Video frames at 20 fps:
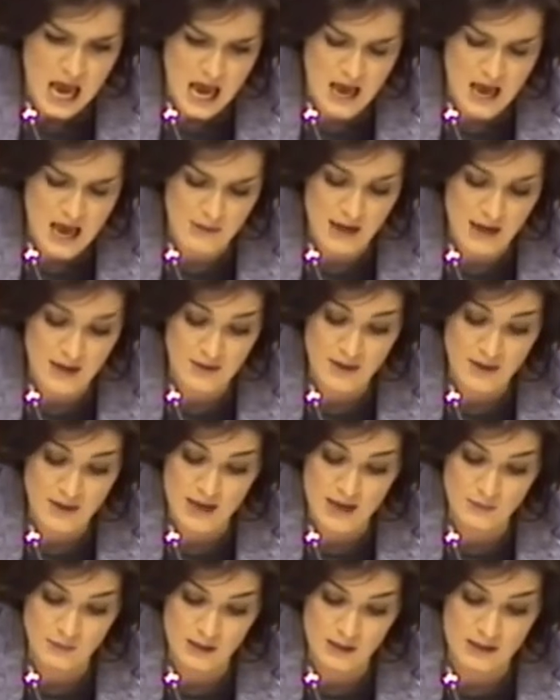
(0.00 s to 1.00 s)
Um, and
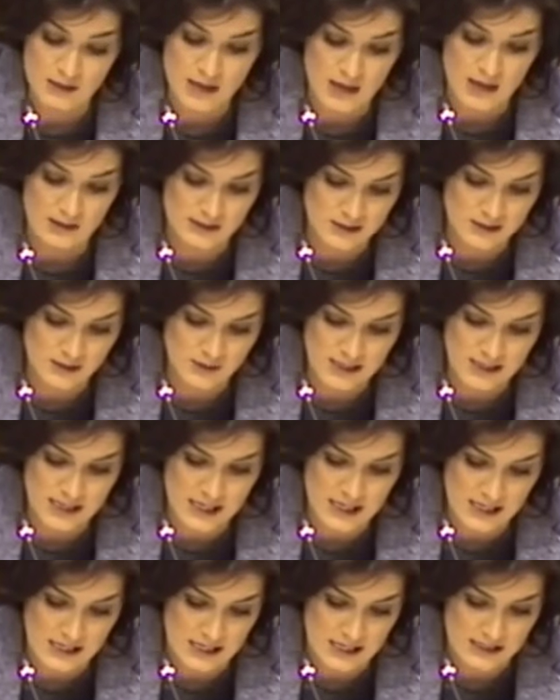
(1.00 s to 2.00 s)
then we had Councillor
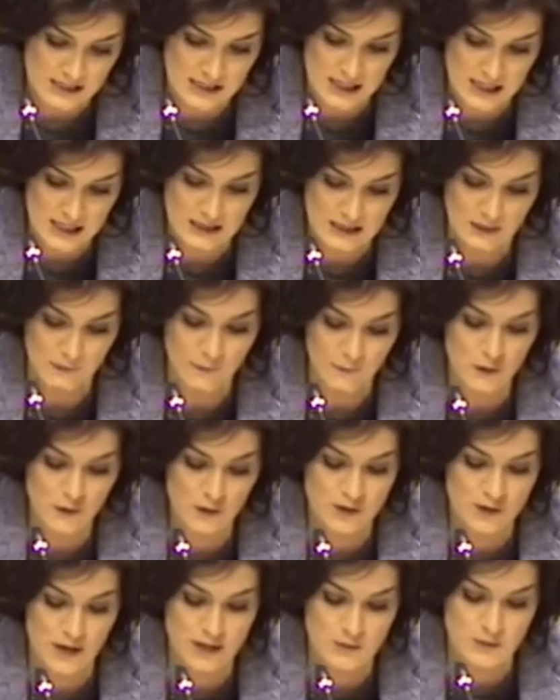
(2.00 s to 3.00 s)
McGinley saying that
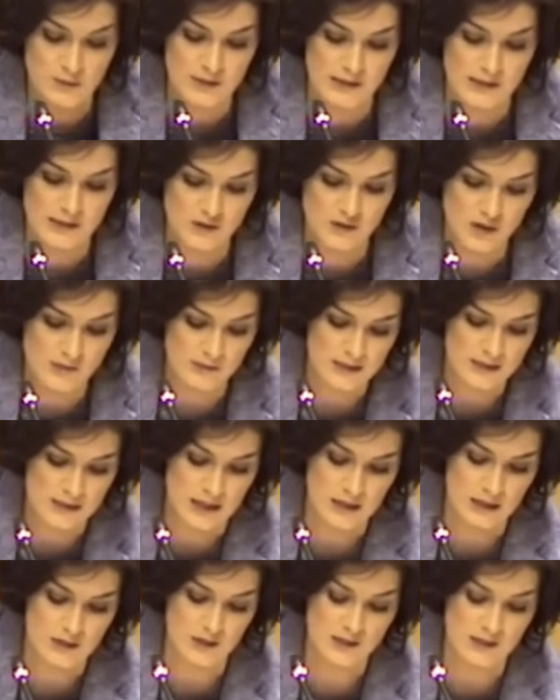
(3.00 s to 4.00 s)
fluoride was extremely
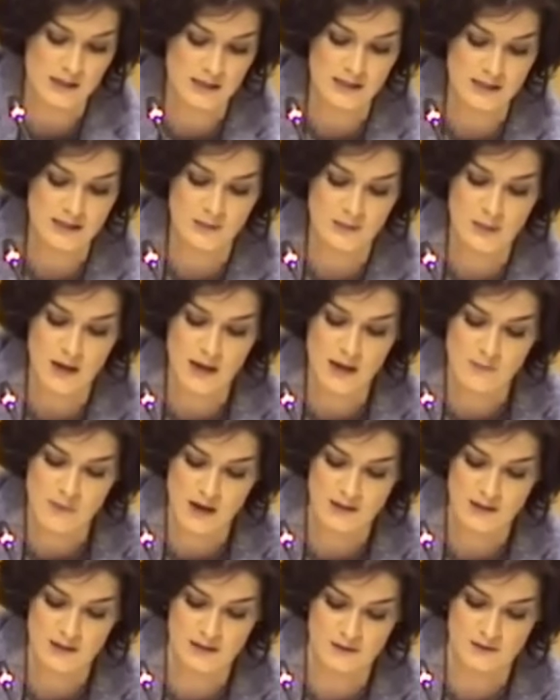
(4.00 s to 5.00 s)
dangerous and is a
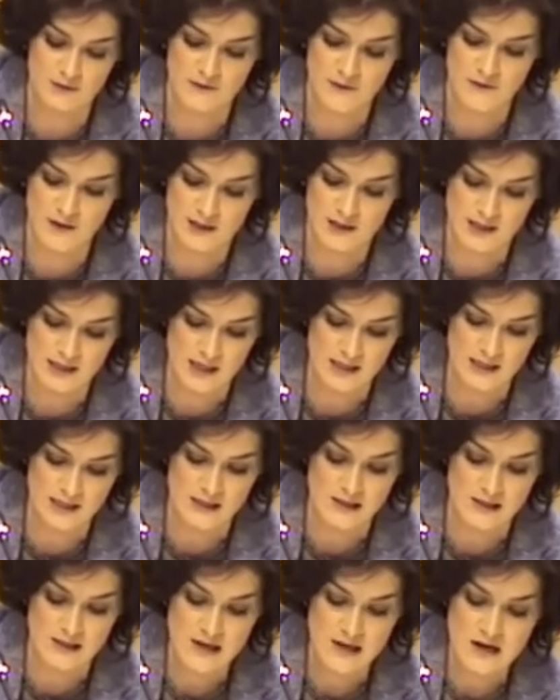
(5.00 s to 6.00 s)
byproduct of fertiliser.